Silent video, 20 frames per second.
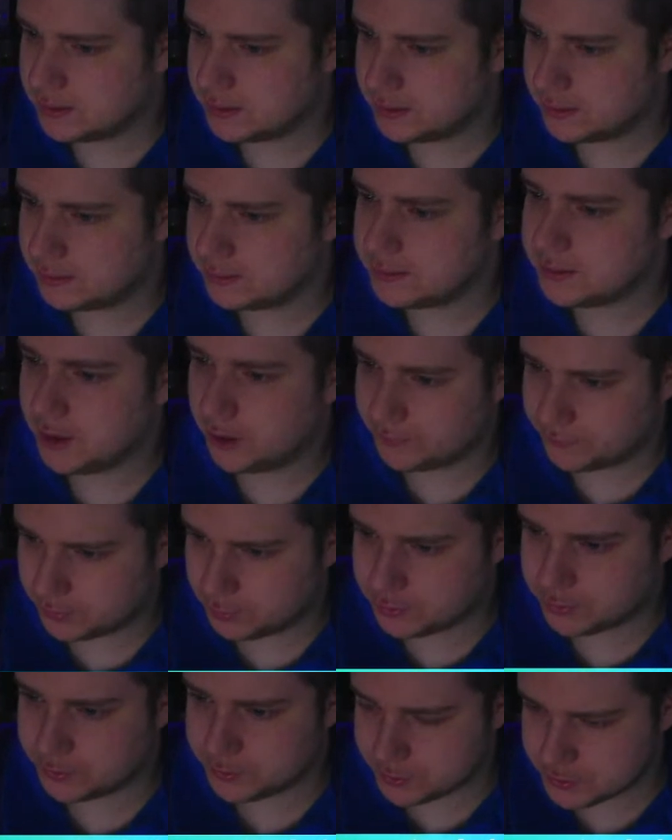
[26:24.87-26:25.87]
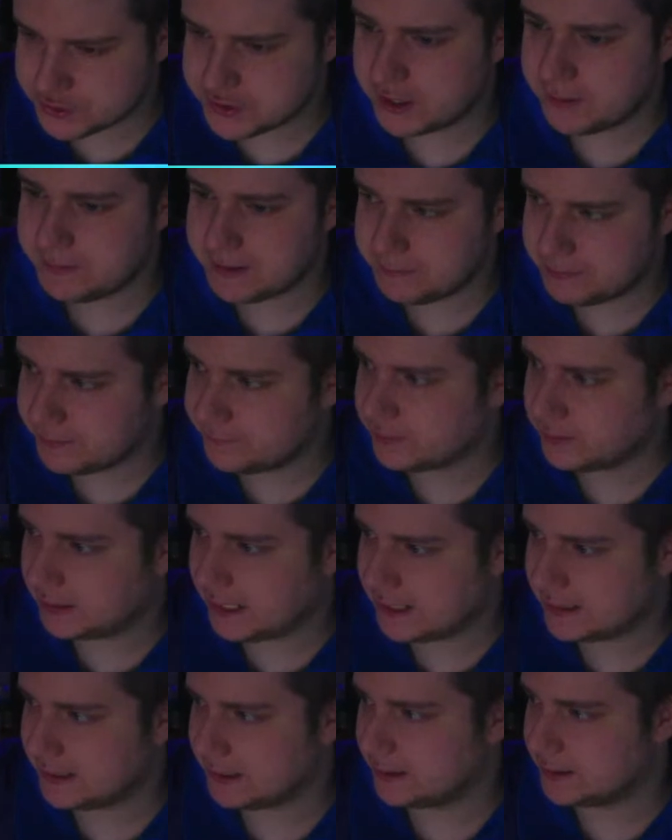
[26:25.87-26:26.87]
you know, there's going to be a bit of a
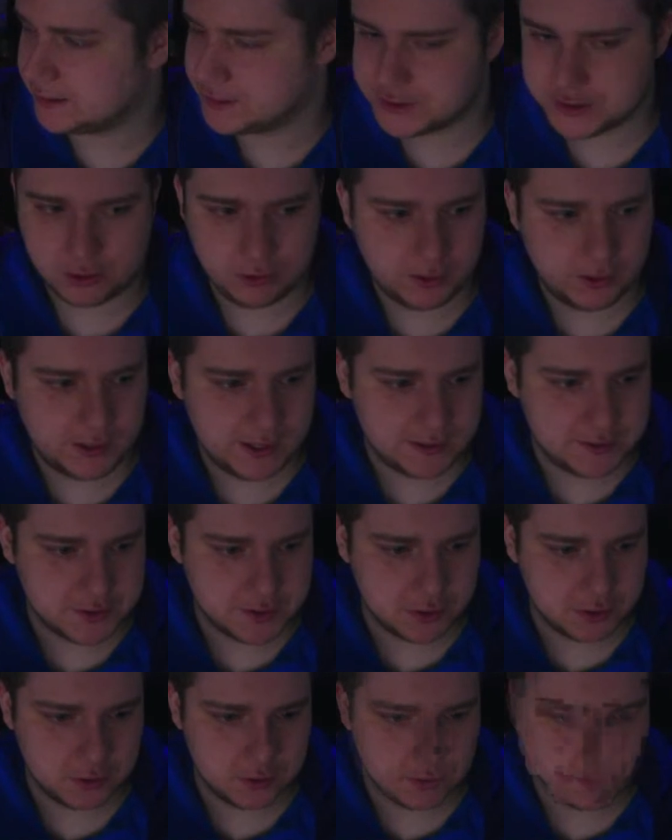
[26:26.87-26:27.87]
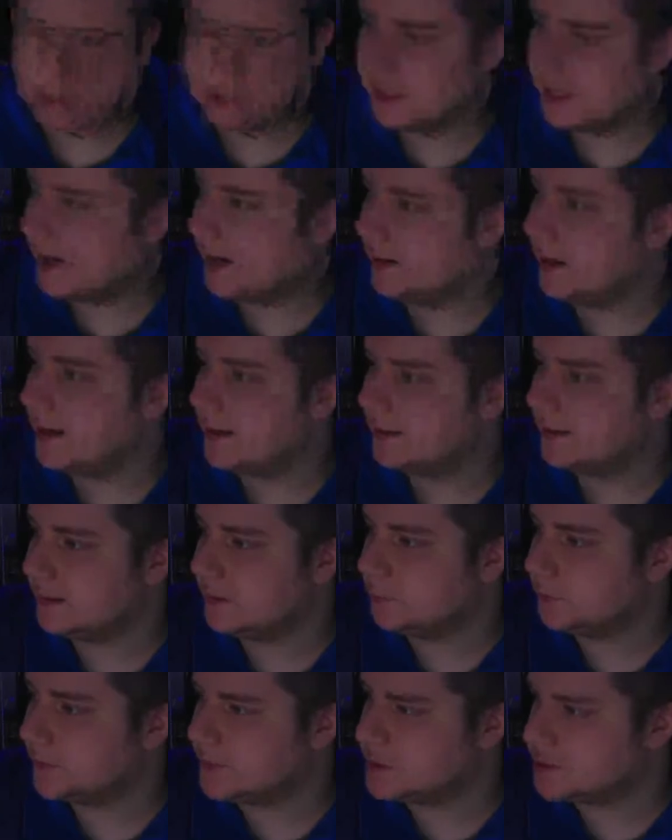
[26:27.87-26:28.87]
lightning concern today, too. There's going to be a lot of lightning
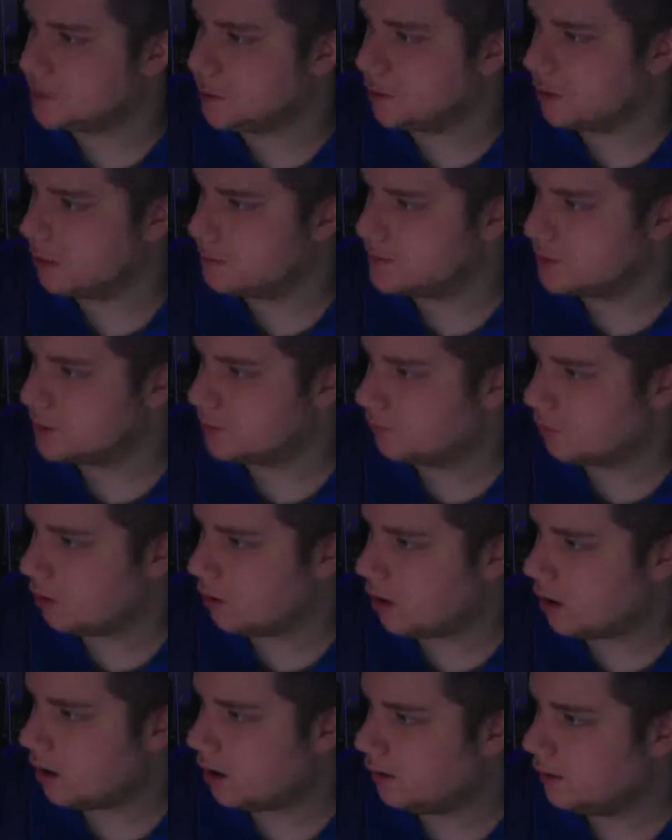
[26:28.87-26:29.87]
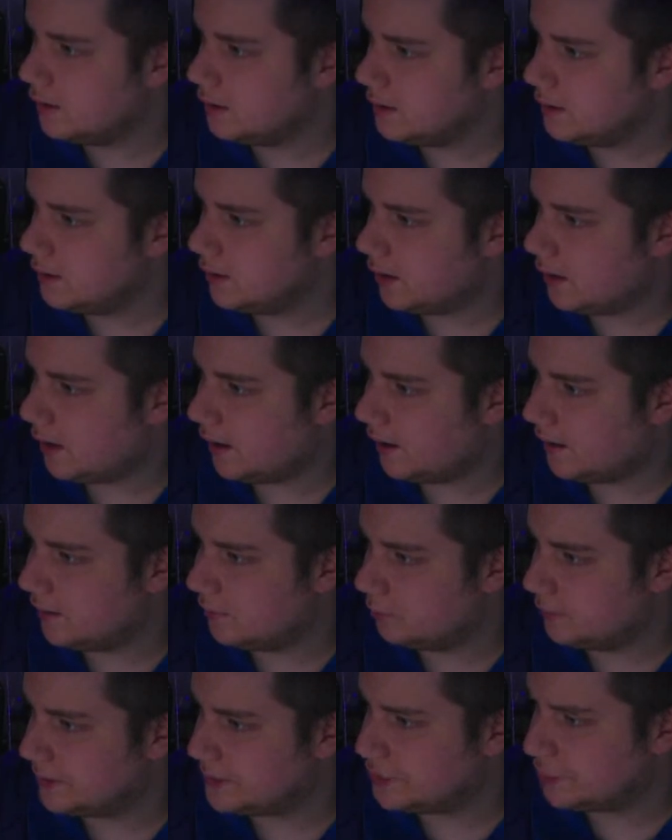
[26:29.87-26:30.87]
with these storms overall,
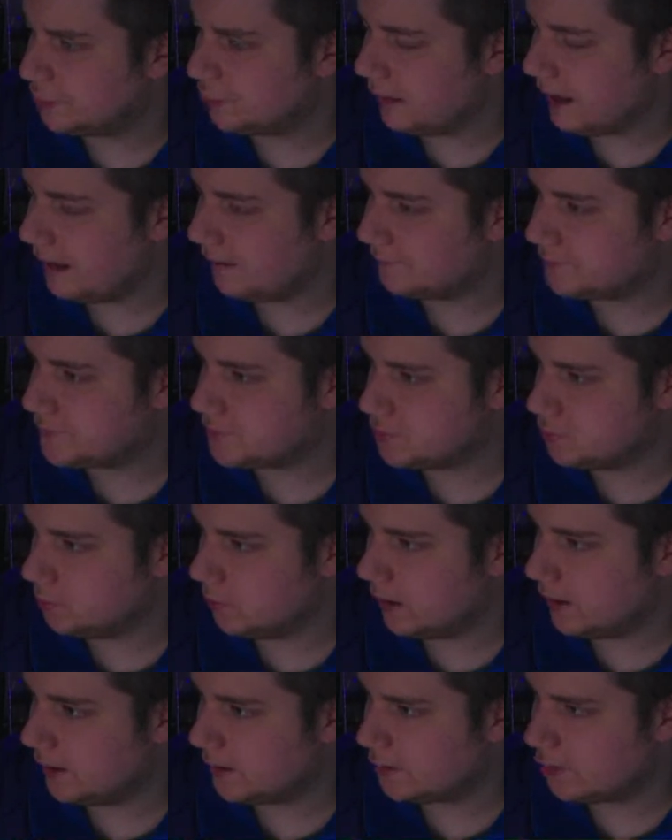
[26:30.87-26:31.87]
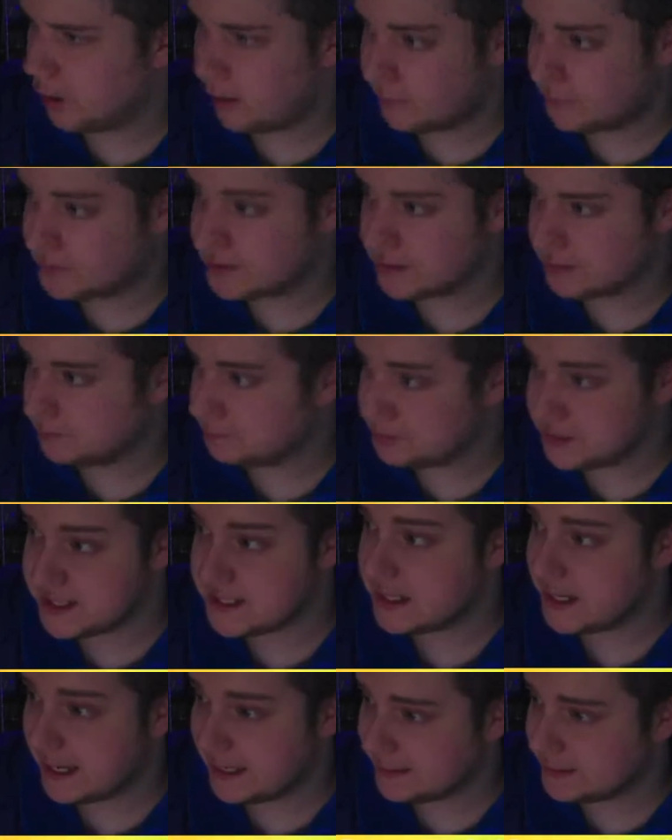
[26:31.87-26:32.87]
in which we'll have to, you know, obviously
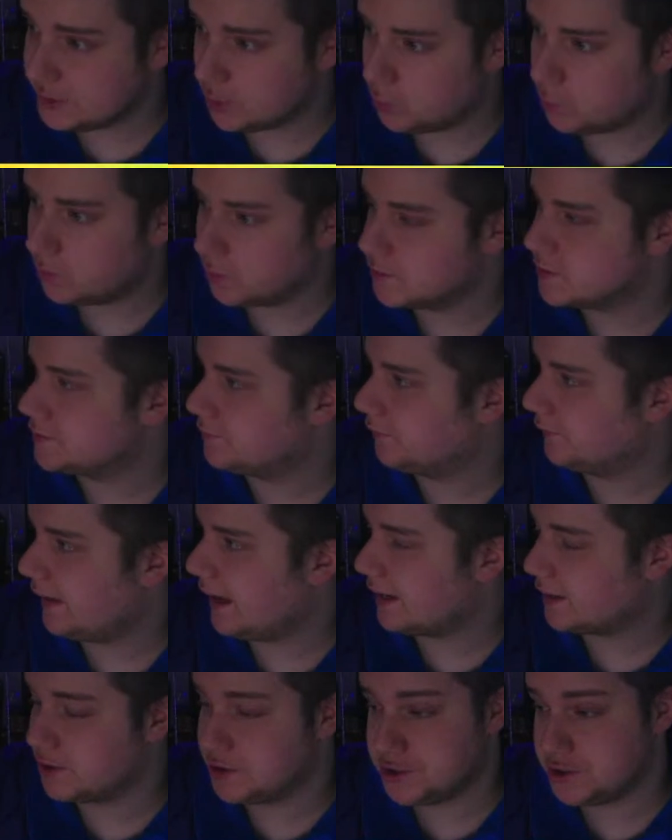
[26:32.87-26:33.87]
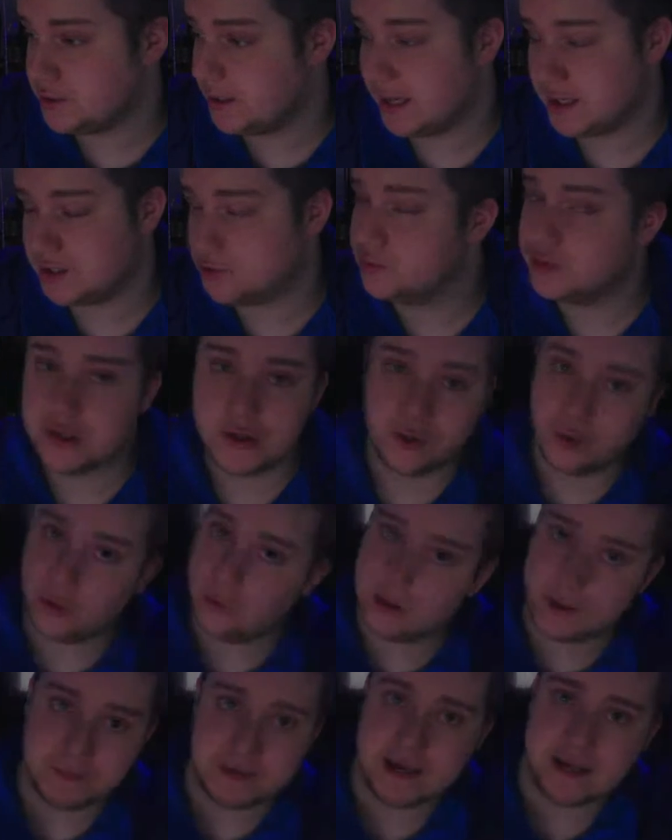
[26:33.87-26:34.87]
be indoors for that, because, you don't
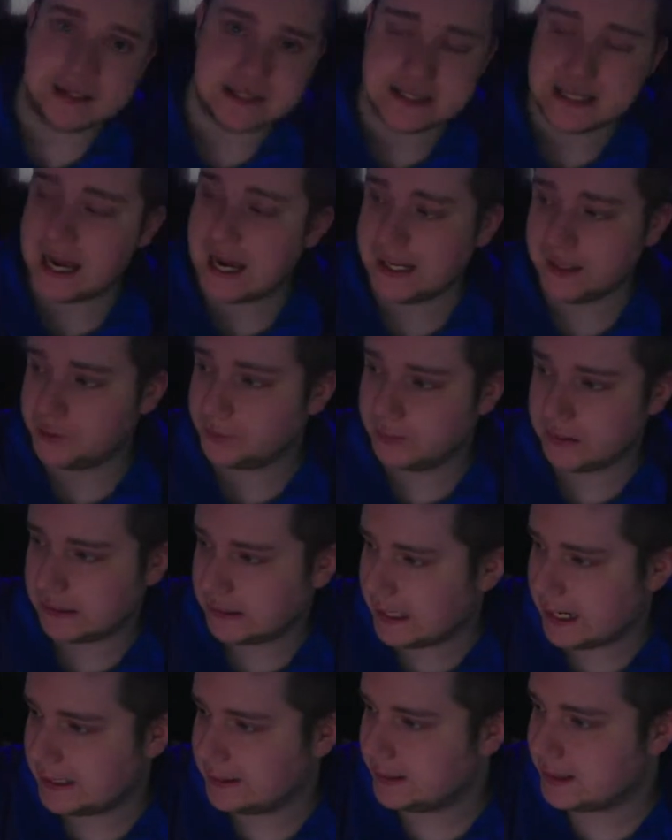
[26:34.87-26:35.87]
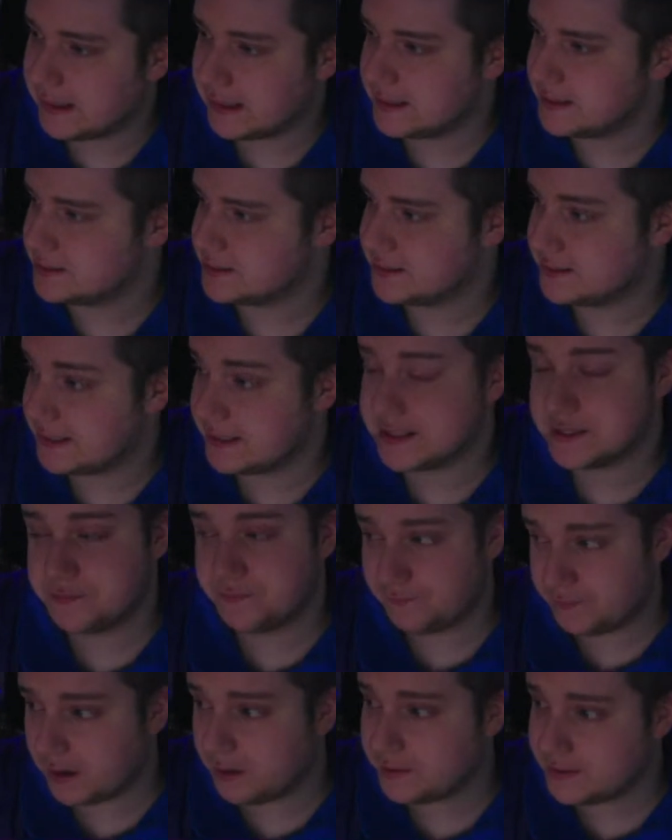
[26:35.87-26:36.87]
want to be outside during lightning. It's
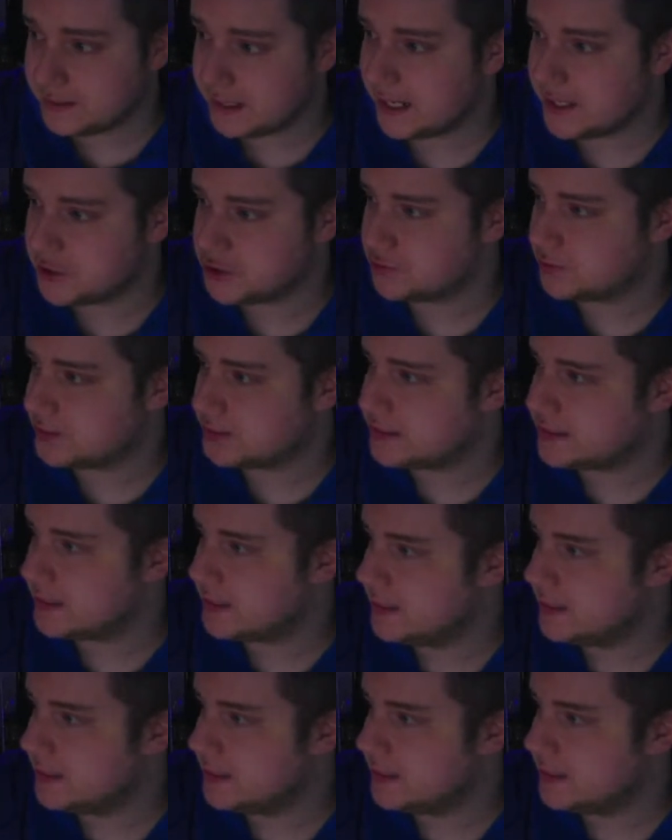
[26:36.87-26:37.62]
very dangerous,